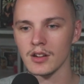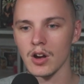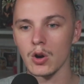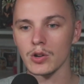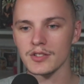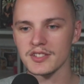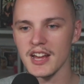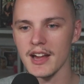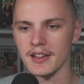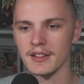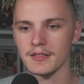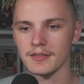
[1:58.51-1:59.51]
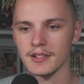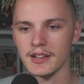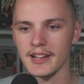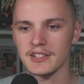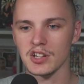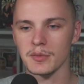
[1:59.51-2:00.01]
Hold on tight.
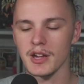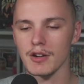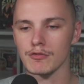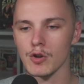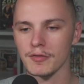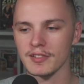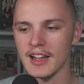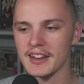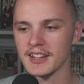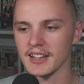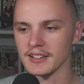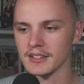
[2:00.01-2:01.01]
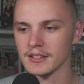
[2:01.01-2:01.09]
It's going to be a rough landing.